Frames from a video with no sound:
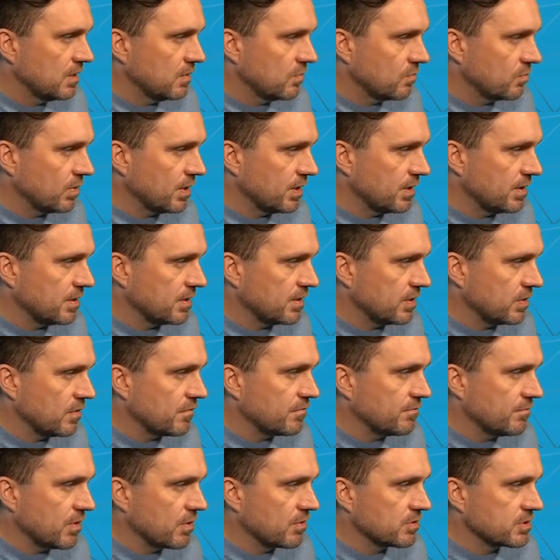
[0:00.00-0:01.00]
when you have
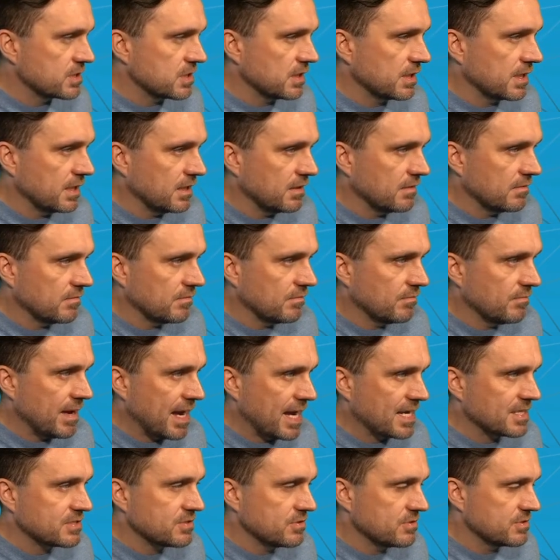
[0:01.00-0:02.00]
mostly
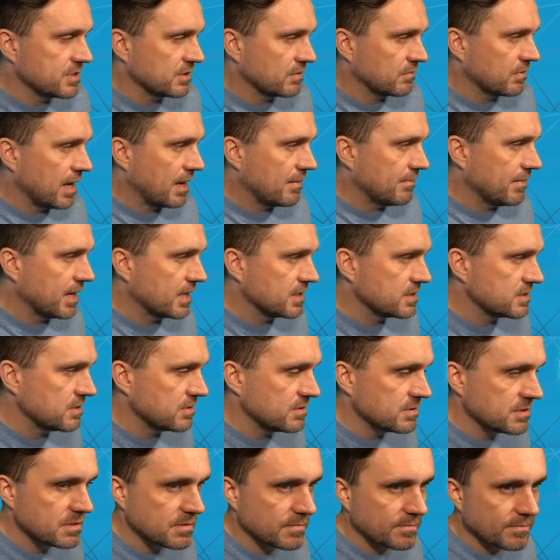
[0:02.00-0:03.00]
masters and
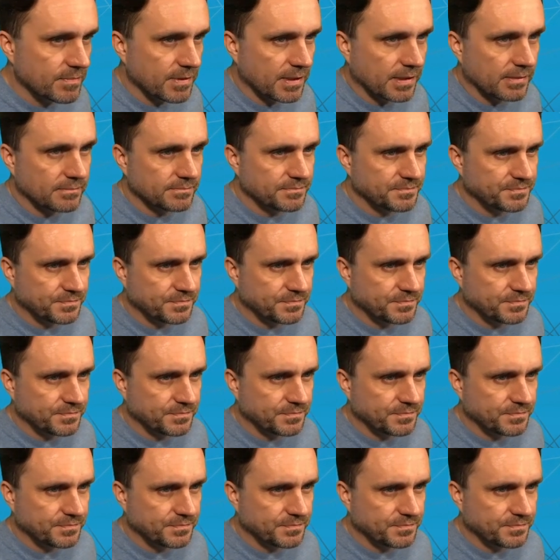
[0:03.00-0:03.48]
grandmasters. But